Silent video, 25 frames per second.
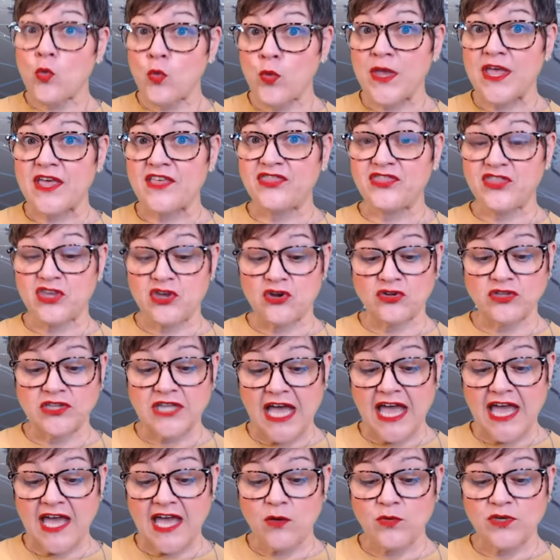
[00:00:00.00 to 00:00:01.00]
with your
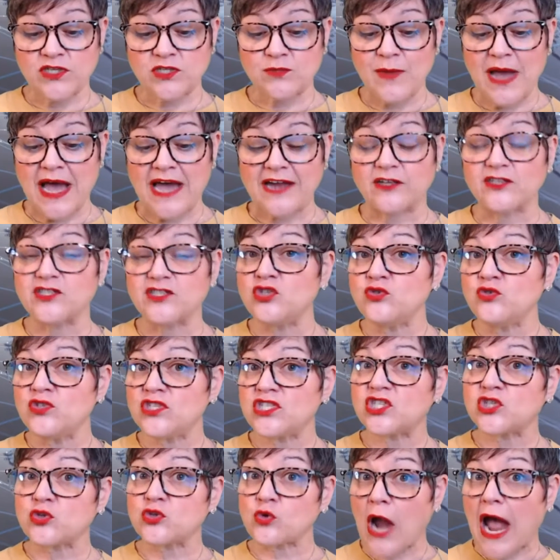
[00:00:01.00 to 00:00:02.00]
language models. You
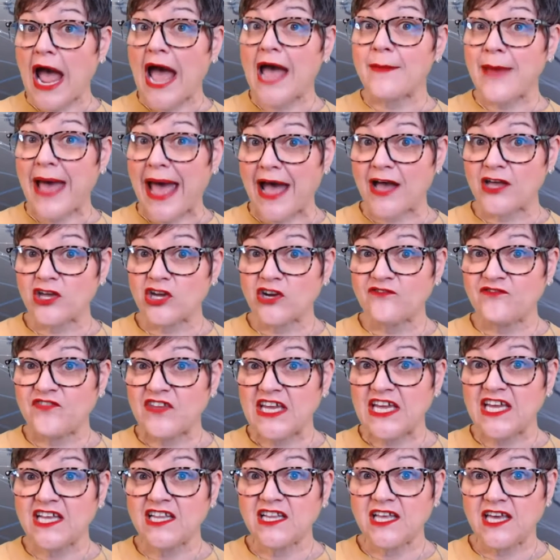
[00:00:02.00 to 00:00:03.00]
describe how you're
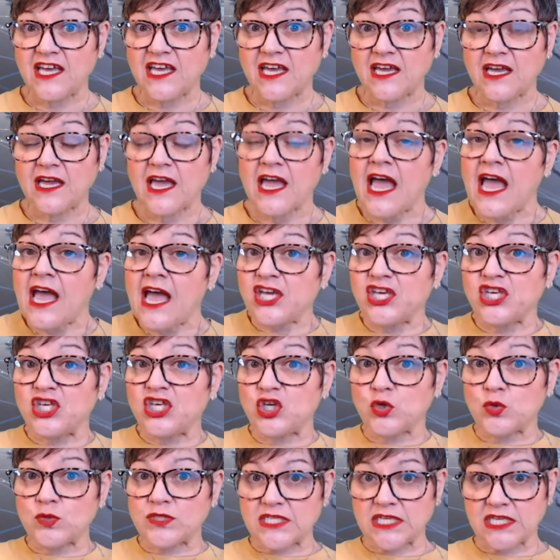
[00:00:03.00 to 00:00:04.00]
feeling
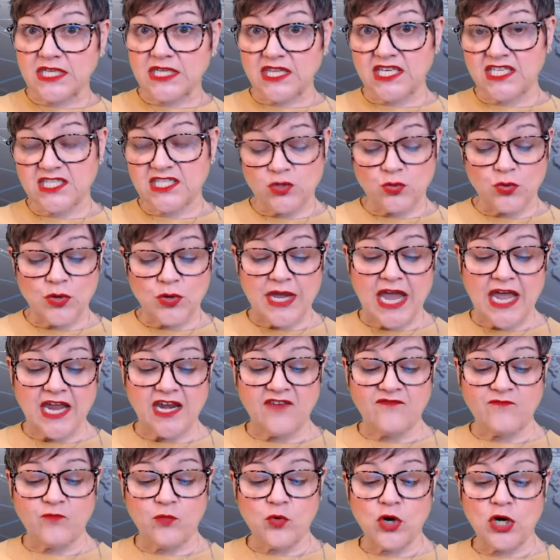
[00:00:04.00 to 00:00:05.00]
using these
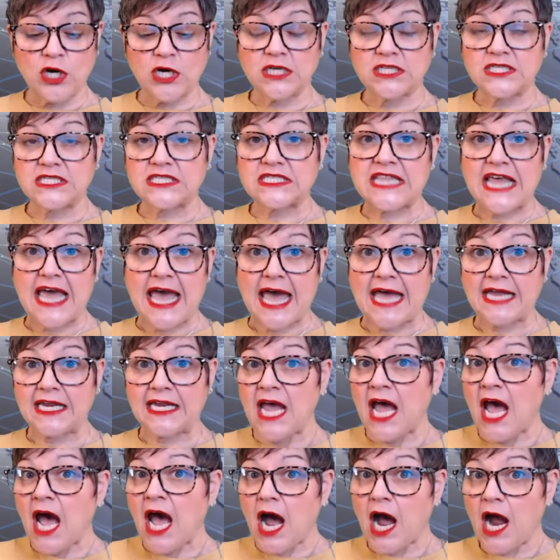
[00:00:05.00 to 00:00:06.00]
creative words that
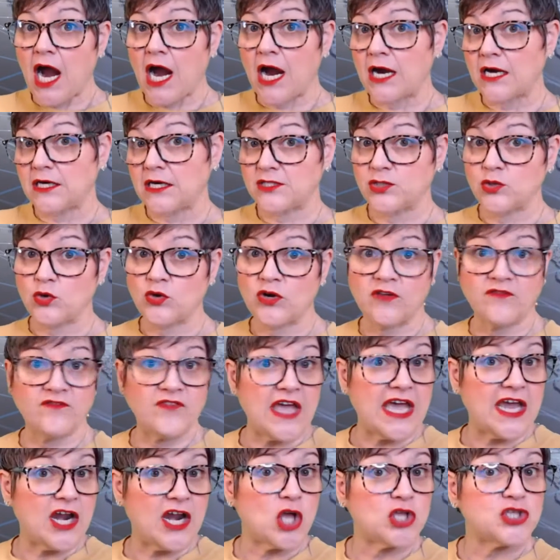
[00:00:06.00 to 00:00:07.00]
are sort of
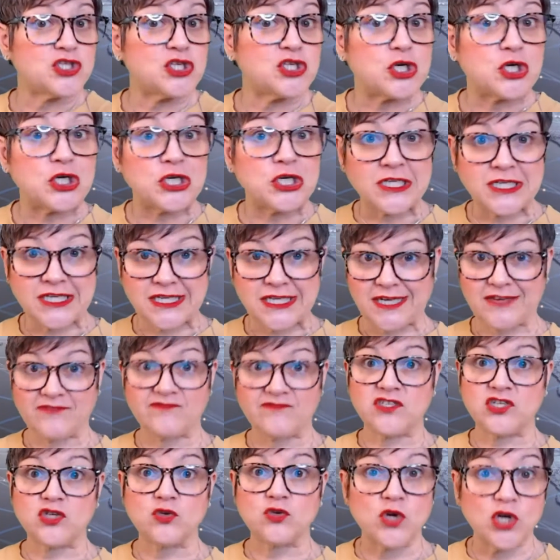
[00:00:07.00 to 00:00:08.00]
an
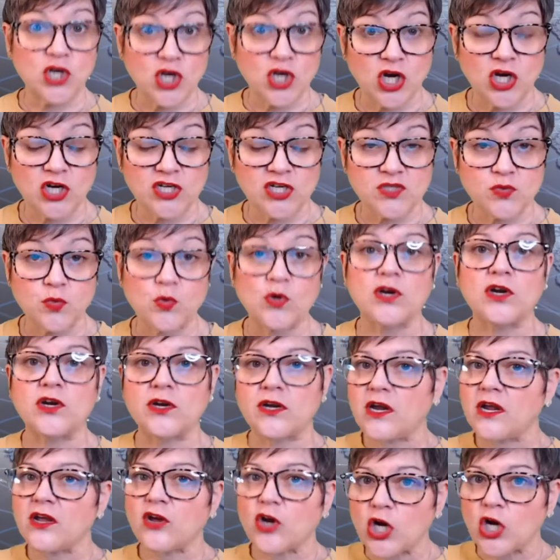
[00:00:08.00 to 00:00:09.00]
alternative to a curse word.
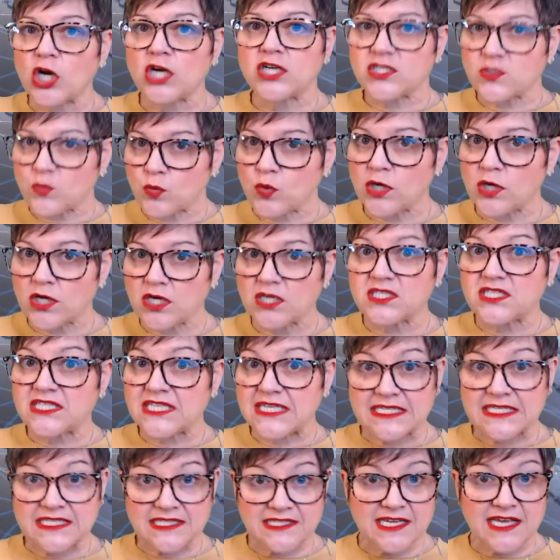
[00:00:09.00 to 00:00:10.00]
Curse words
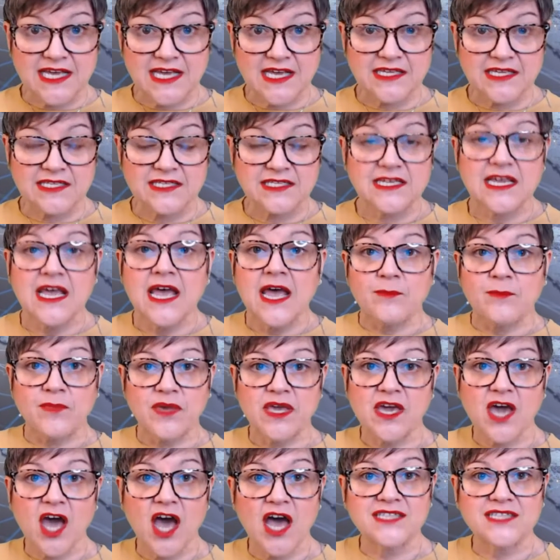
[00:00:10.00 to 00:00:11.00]
exist
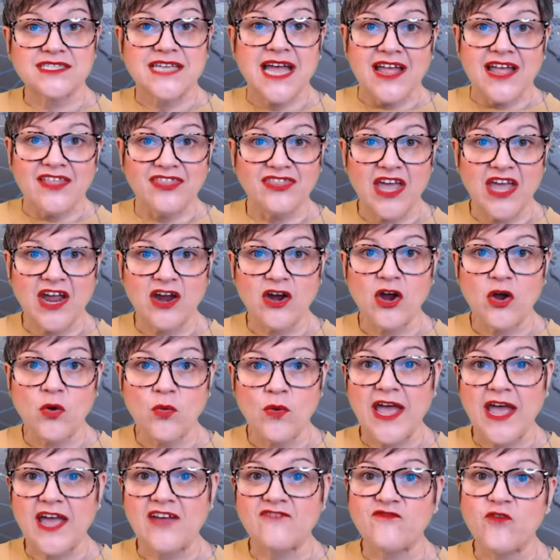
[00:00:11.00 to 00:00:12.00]
because they're a
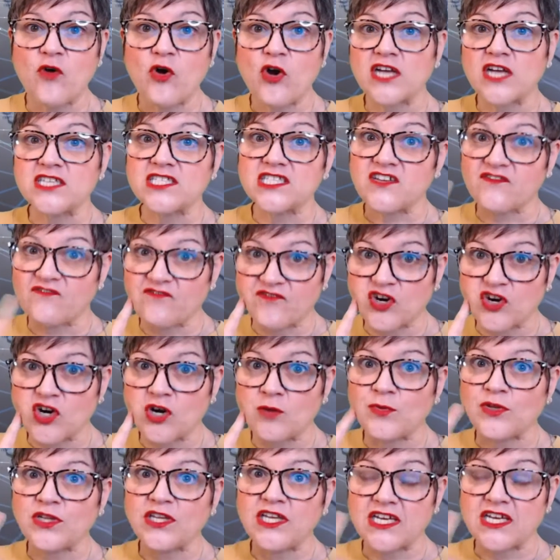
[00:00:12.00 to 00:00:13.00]
way for us to
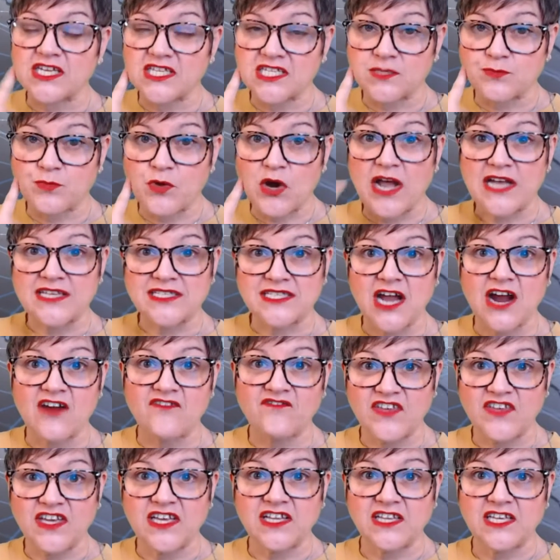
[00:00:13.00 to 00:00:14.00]
verbally express our
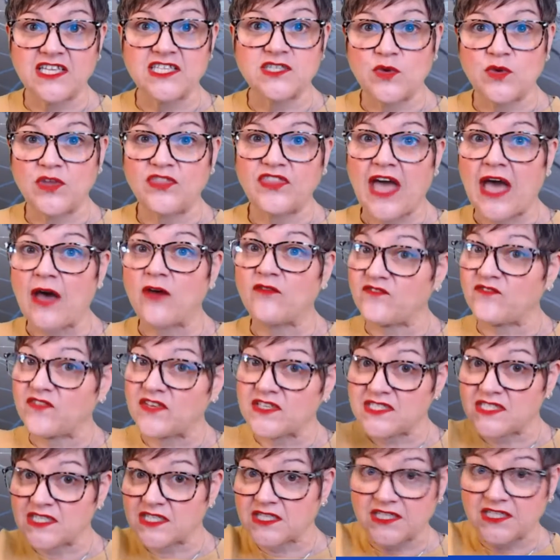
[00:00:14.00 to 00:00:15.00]
feelings without
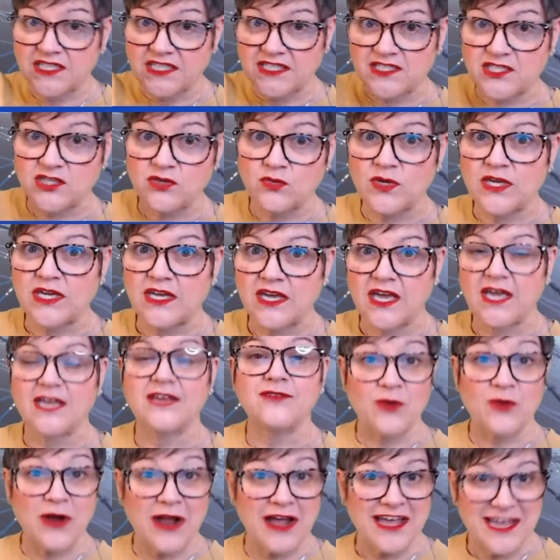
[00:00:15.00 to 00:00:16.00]
physically doing it,
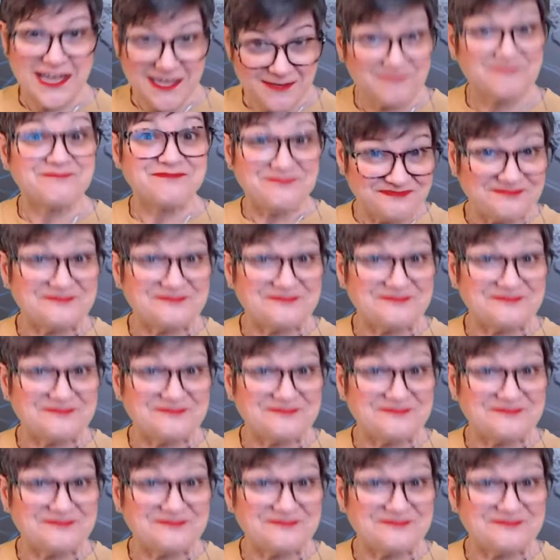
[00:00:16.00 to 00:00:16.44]
right?